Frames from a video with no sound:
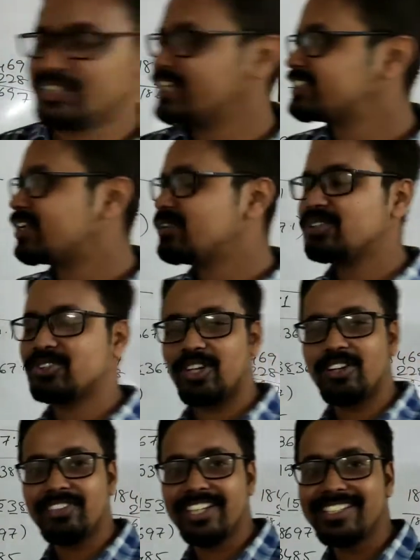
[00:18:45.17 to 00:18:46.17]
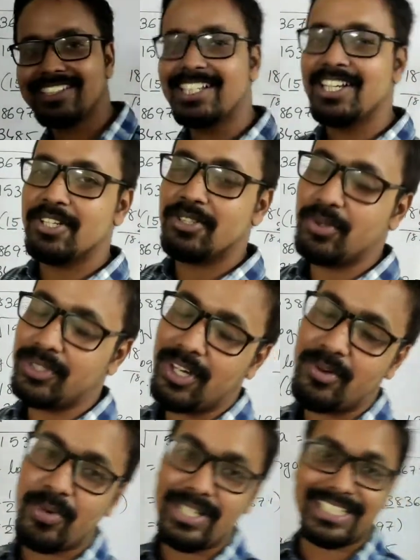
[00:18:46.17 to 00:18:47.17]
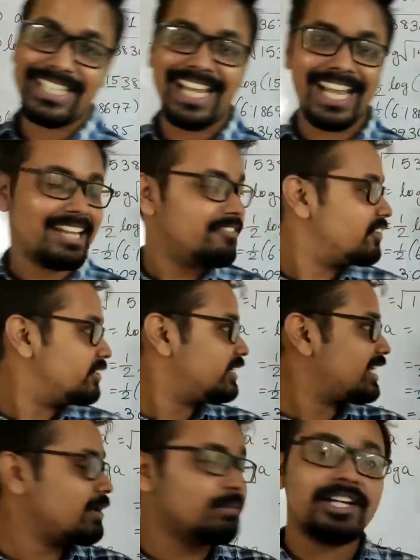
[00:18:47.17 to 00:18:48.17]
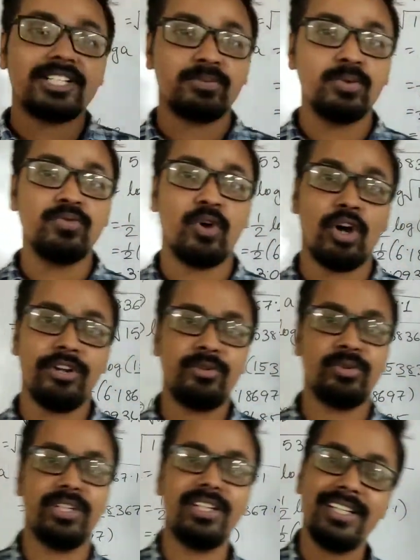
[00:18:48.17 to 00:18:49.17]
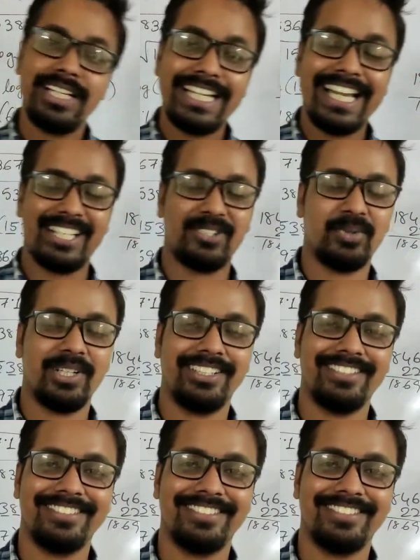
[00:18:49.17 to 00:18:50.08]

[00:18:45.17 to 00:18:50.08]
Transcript: that's how you solve this. So without wasting any further time, let's move on to the next one.